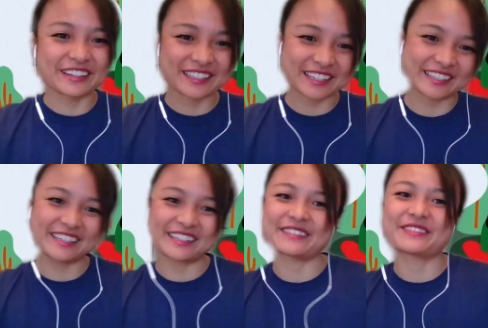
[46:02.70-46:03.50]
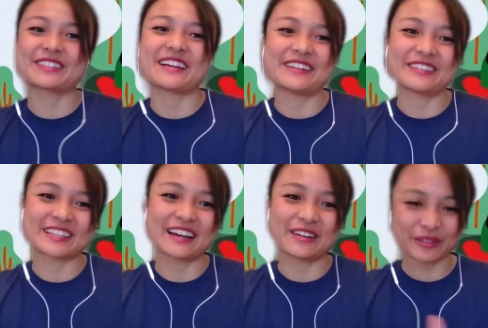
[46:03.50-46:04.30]
the six leadership
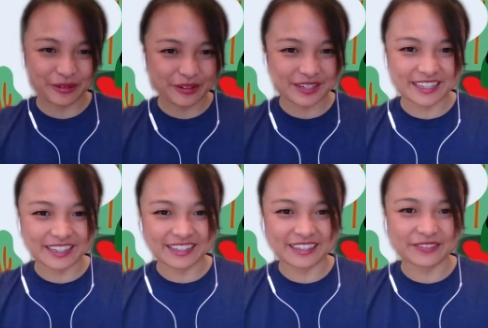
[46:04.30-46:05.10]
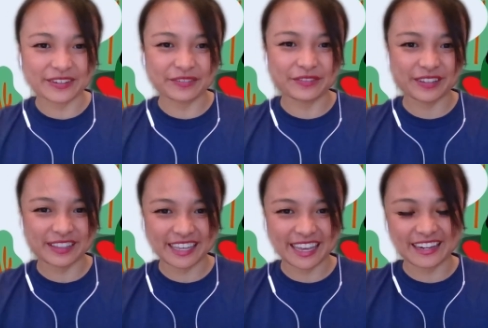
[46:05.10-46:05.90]
styles are authoritative,
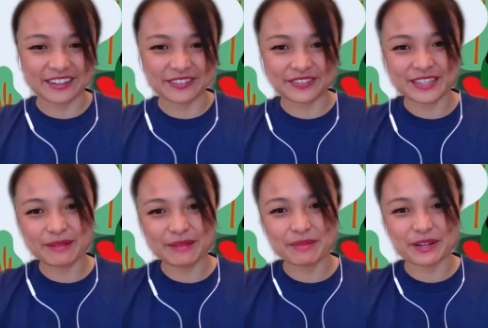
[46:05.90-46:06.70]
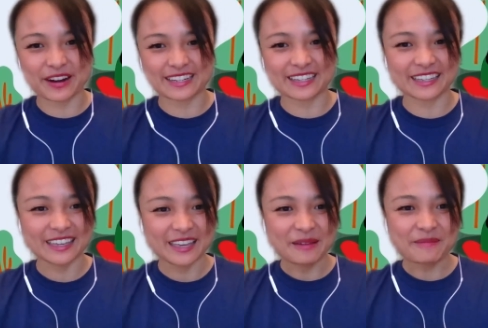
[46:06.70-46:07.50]
affiliative, democratic,
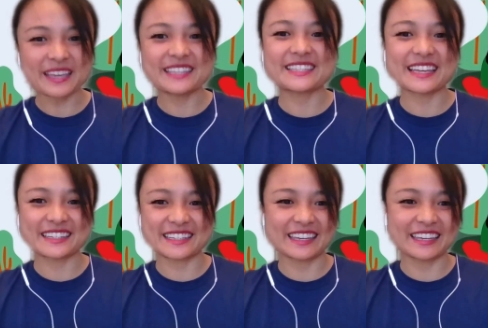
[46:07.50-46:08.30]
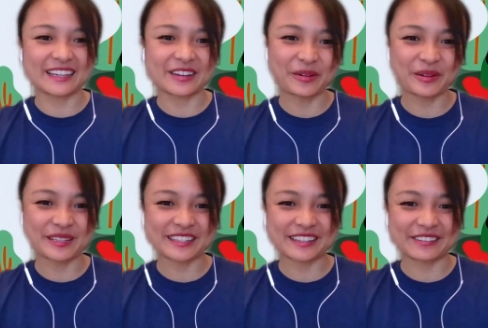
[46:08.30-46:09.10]
pace setting,
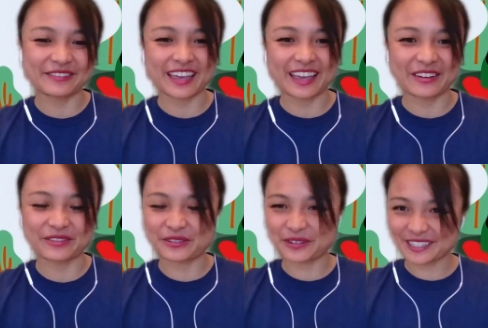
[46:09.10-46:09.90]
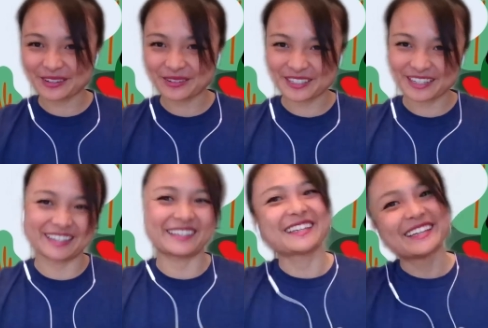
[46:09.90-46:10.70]
coercive, and of course,
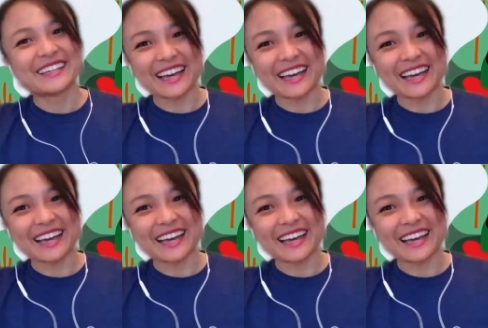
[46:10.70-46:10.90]
coaching